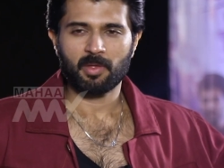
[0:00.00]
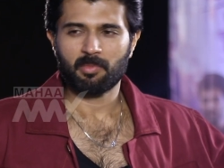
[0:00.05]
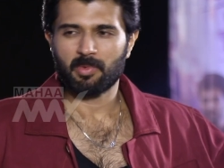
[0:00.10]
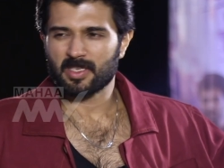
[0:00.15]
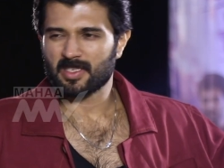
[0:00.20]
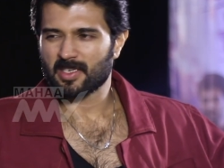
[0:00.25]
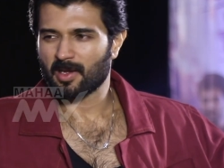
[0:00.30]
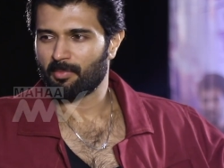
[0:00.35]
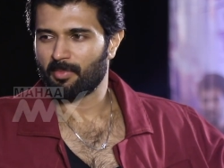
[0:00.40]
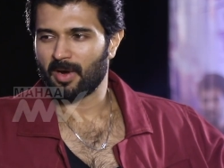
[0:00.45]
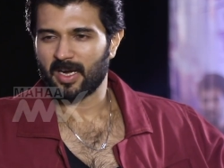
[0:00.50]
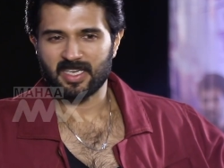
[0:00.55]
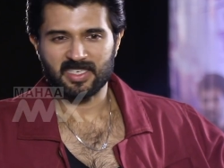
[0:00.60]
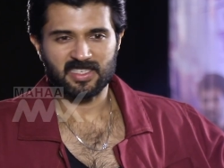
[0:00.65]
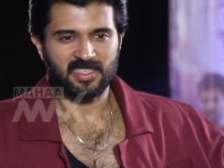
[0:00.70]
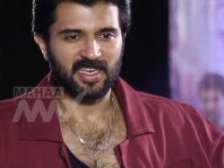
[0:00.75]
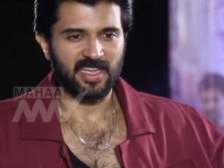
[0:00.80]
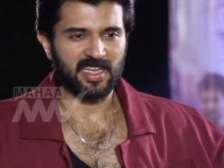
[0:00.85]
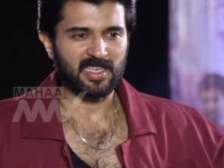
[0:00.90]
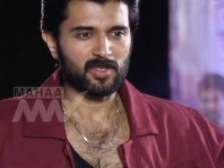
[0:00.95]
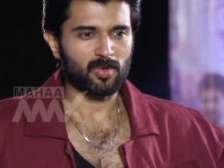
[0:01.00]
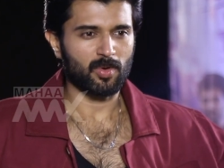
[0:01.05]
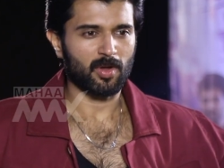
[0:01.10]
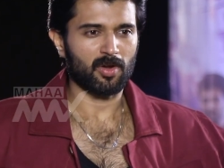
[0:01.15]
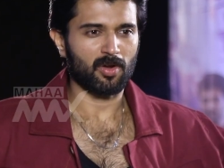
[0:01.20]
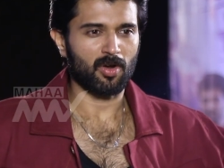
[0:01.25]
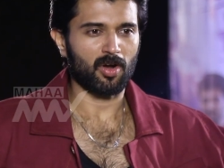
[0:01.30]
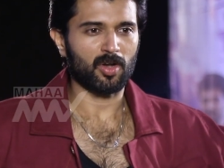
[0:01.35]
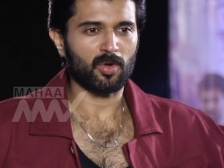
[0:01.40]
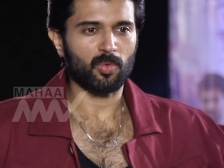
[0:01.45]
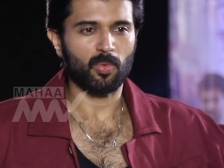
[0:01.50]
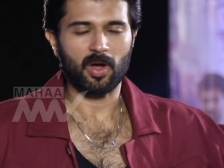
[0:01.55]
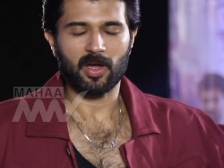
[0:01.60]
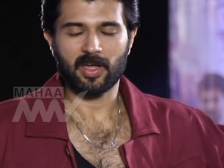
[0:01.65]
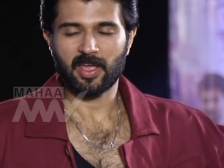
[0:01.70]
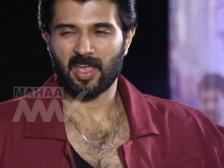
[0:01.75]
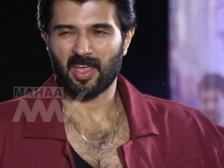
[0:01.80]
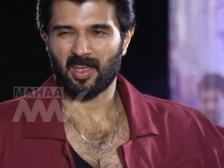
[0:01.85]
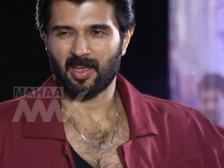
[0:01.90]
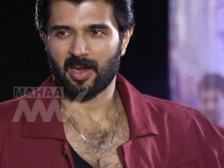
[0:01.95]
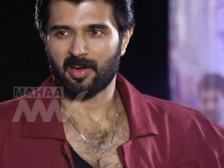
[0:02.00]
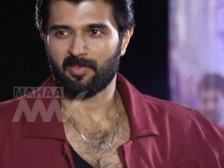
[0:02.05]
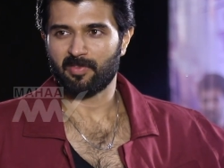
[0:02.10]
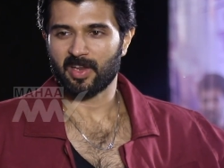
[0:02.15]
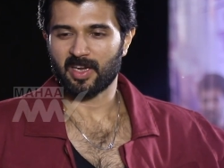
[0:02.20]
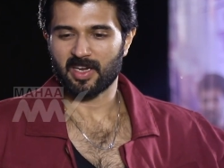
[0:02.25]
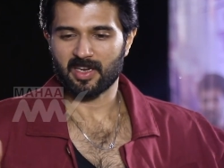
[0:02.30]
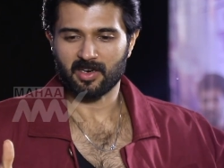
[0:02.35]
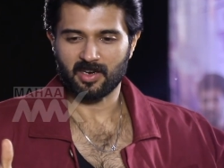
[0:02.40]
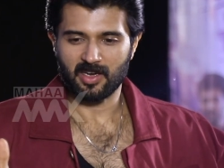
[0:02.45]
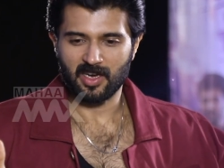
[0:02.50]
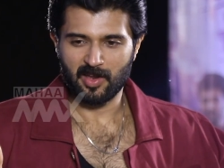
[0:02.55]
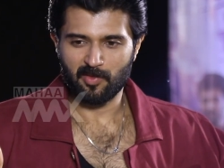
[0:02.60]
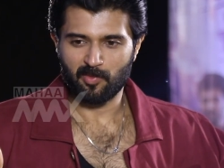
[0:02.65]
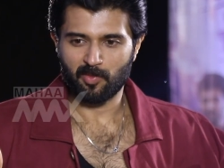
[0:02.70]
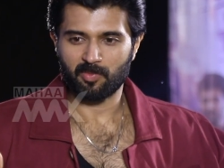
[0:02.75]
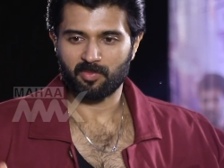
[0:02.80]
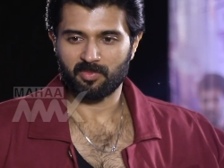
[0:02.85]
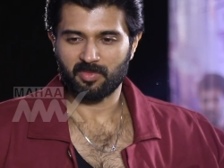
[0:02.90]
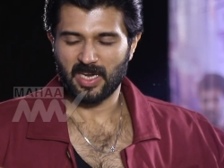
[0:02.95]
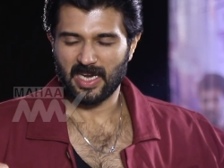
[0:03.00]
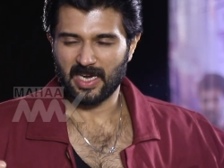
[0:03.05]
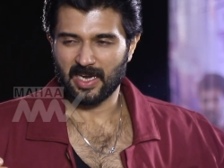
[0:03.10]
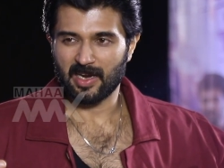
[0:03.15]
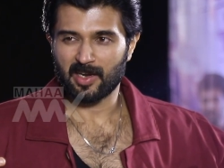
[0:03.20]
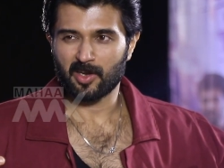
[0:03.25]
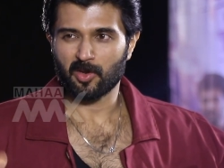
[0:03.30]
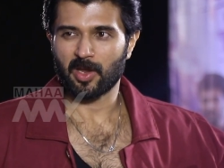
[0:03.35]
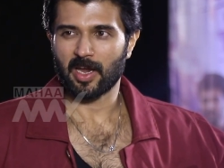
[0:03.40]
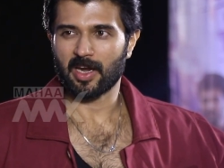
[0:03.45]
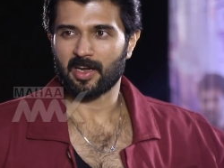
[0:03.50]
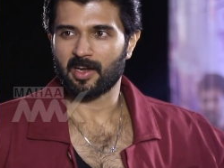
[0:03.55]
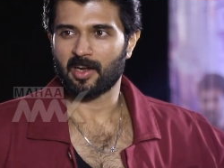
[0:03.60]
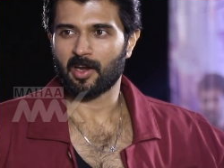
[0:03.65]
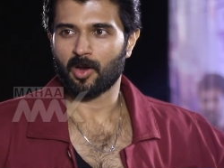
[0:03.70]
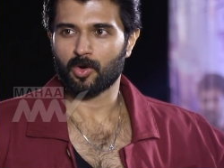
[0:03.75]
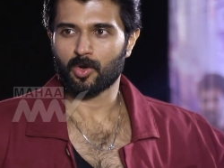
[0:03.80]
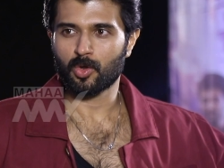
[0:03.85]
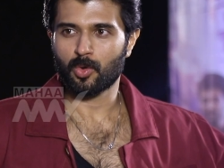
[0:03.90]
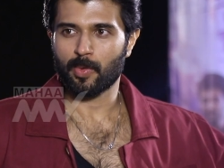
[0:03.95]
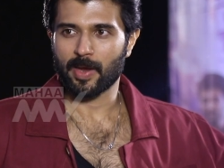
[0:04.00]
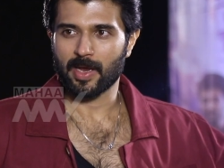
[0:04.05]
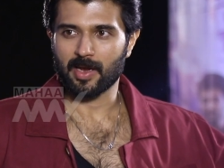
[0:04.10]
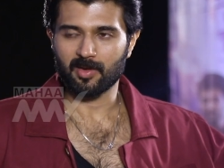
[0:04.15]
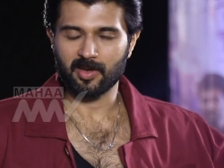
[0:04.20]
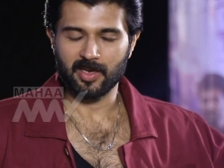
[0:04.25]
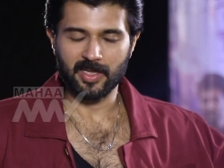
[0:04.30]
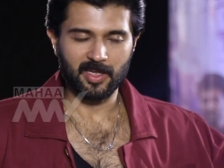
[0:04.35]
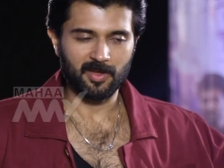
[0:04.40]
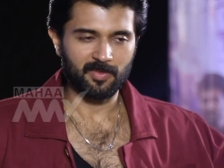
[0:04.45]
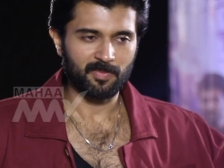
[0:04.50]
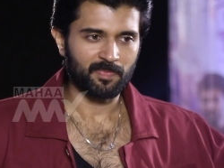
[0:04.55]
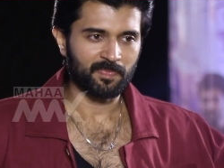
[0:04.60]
But somebody's dates were not working and we really needed to get it out quickly.